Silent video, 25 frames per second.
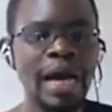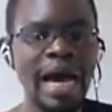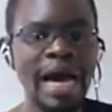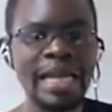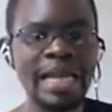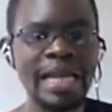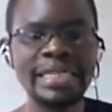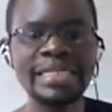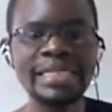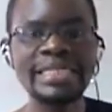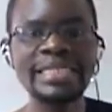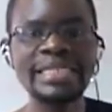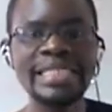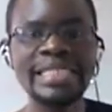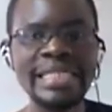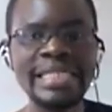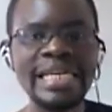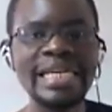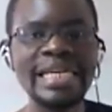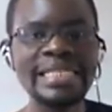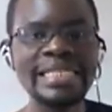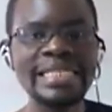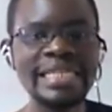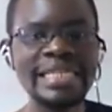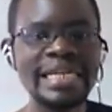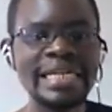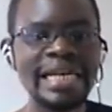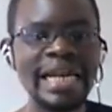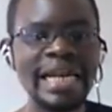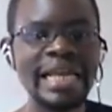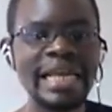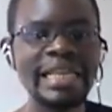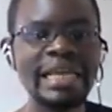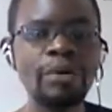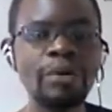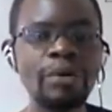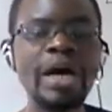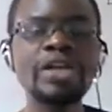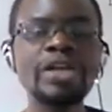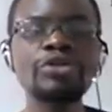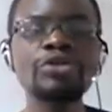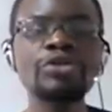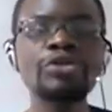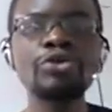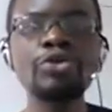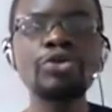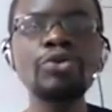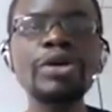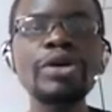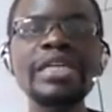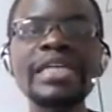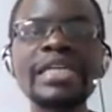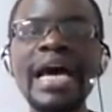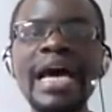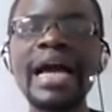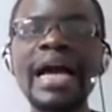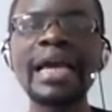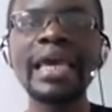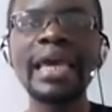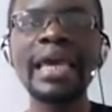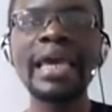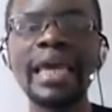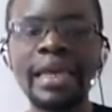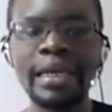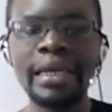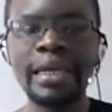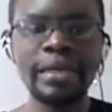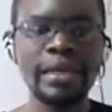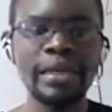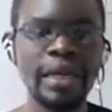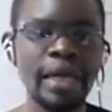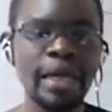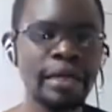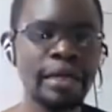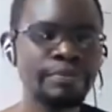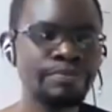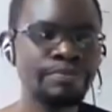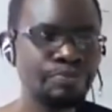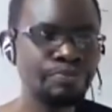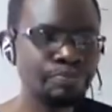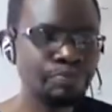And it's still a sickler. They want to do it again, yeah.